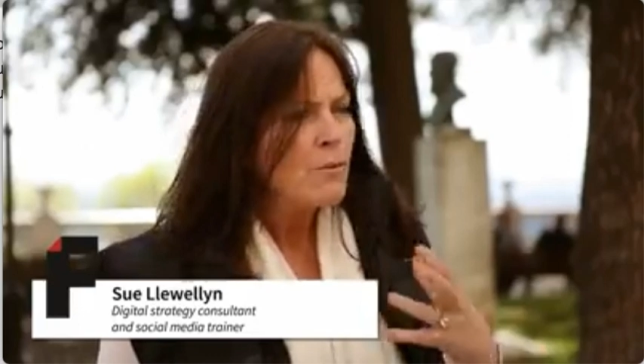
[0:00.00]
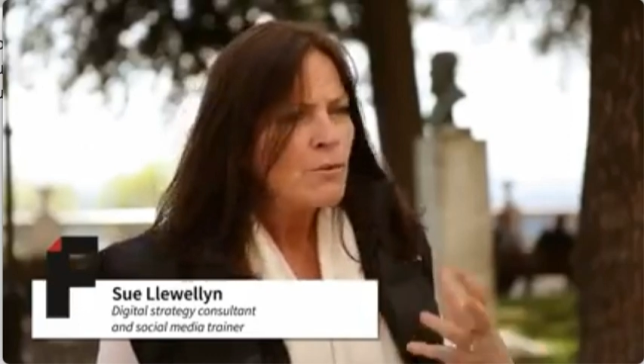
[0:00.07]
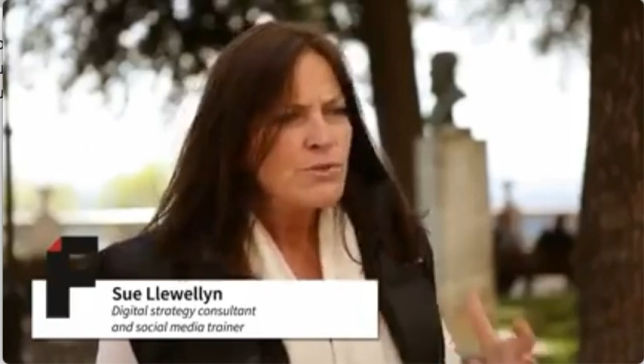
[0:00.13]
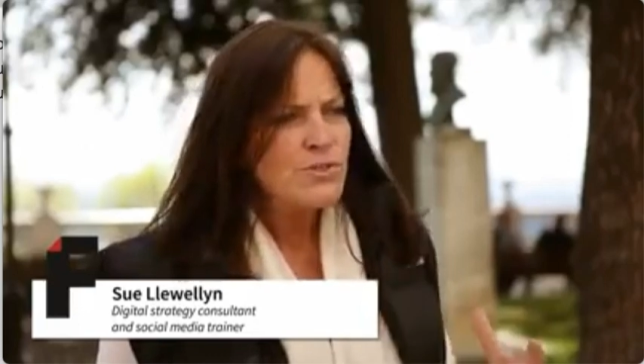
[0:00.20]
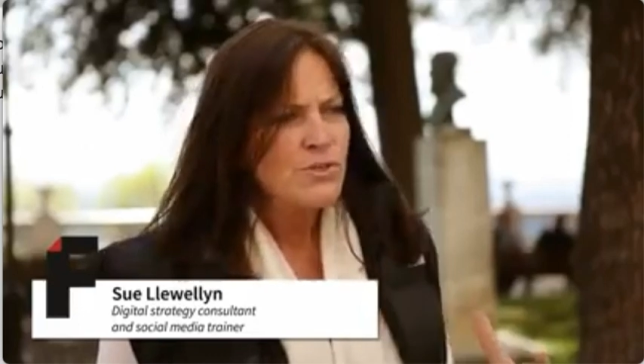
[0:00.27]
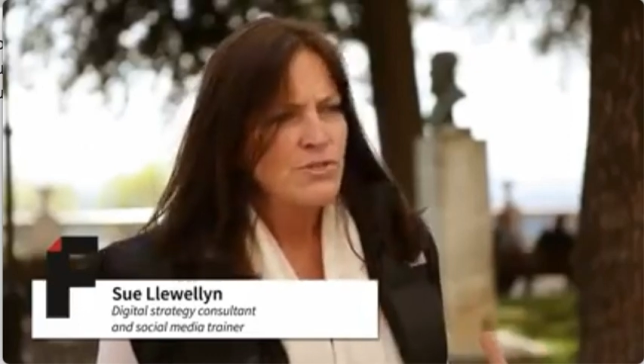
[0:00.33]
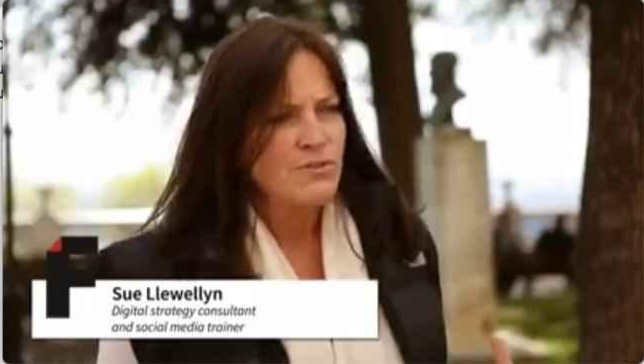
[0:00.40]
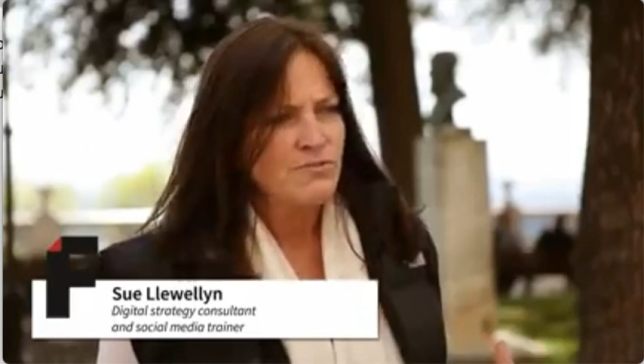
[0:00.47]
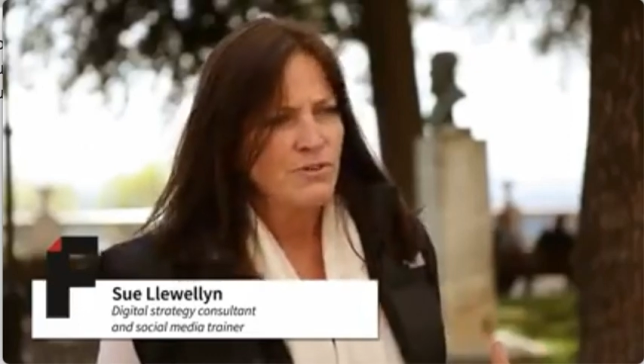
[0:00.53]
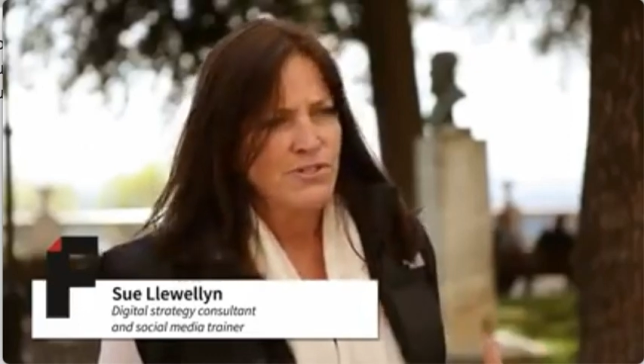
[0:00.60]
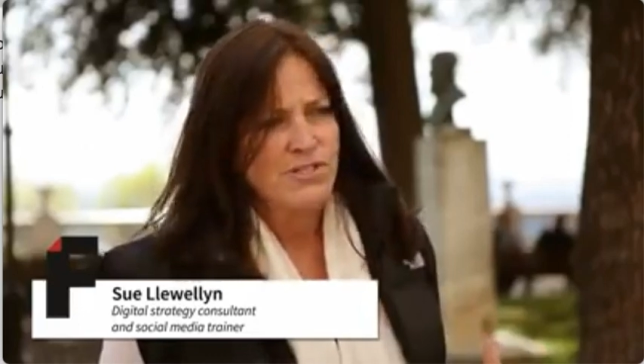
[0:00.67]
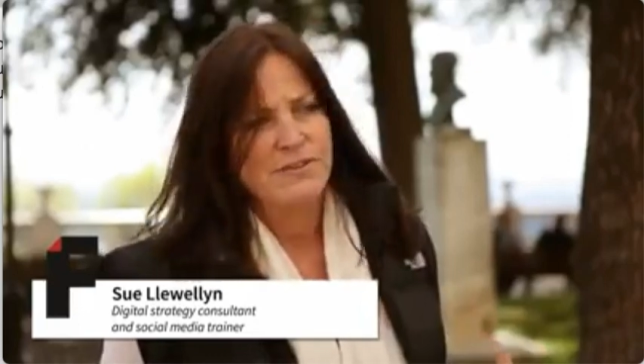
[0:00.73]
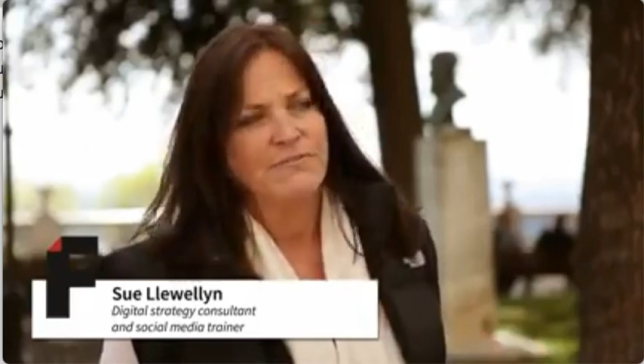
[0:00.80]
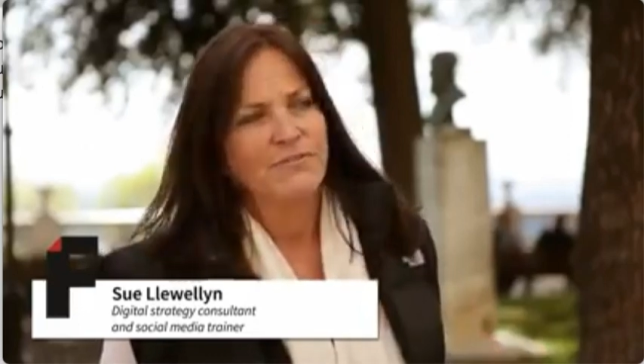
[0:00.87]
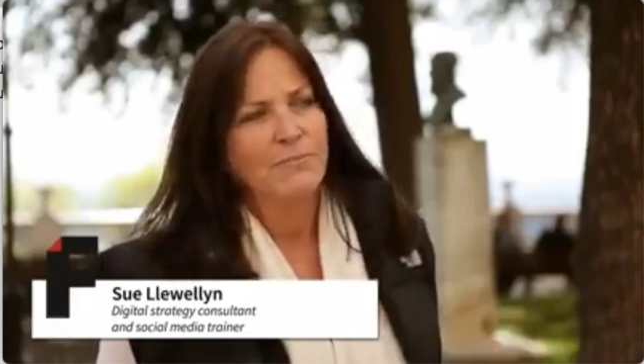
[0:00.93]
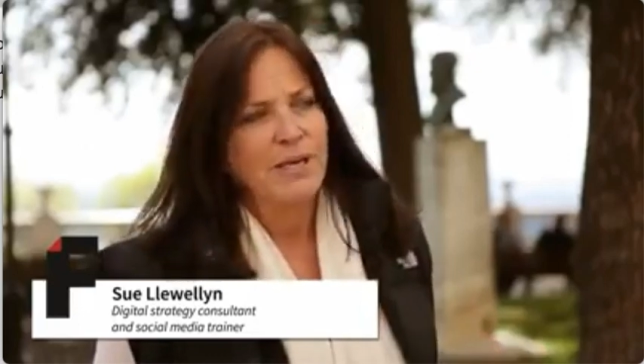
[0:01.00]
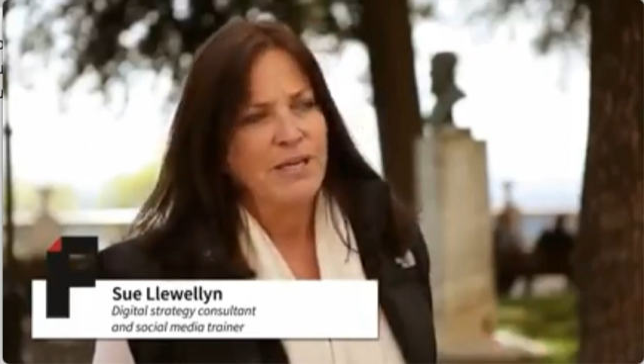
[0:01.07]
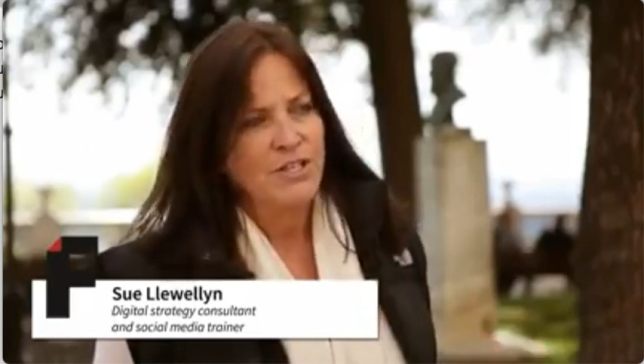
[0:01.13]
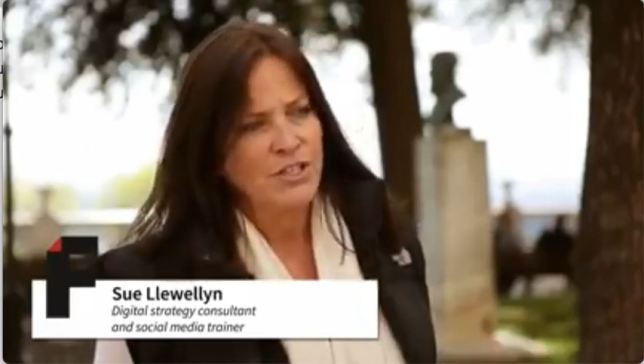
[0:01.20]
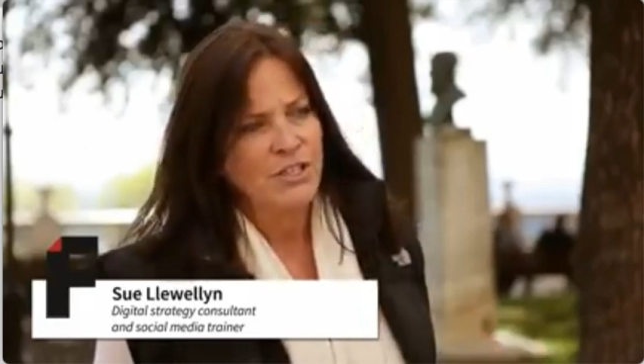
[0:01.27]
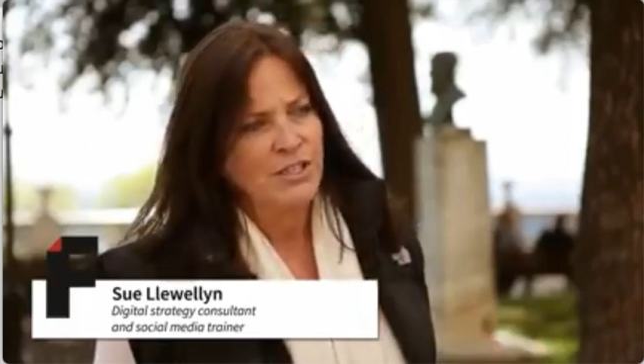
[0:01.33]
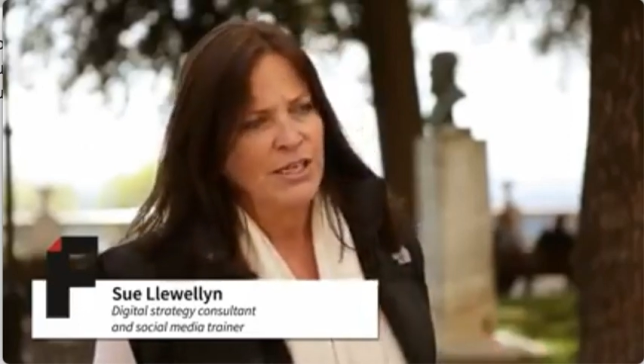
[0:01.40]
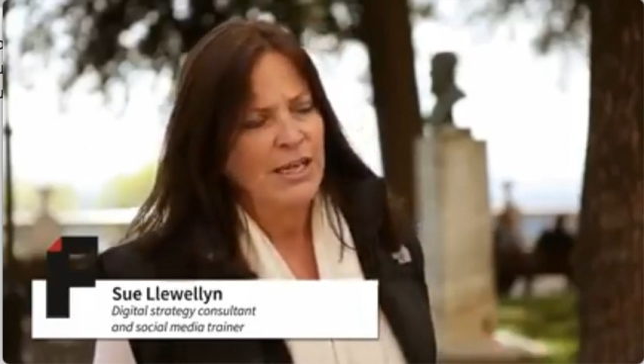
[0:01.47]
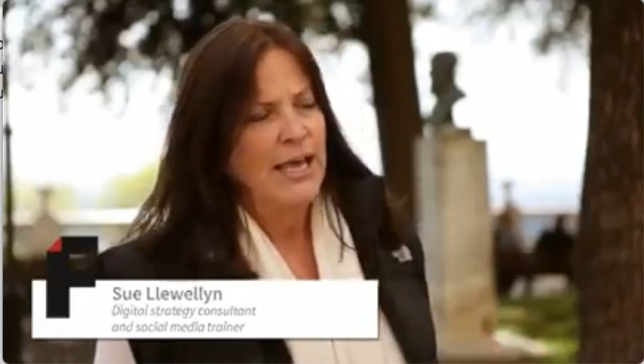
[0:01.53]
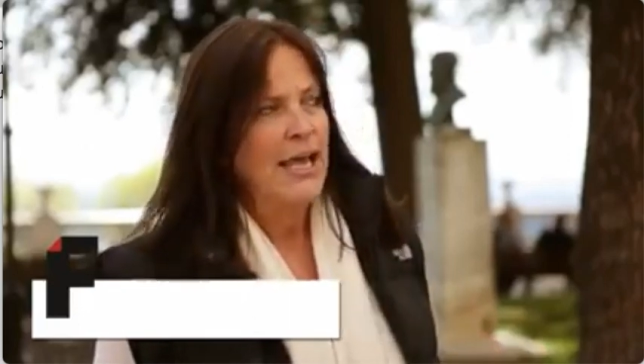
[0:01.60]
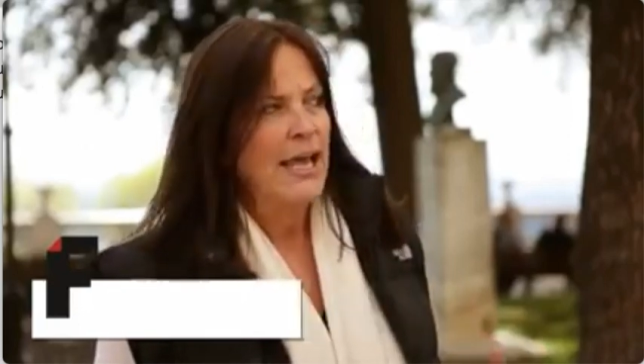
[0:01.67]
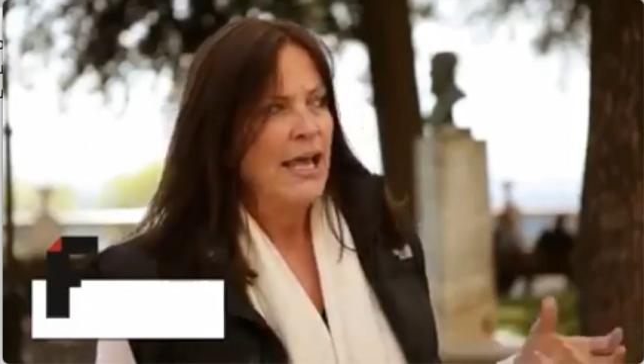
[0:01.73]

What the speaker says: all sorts of false information,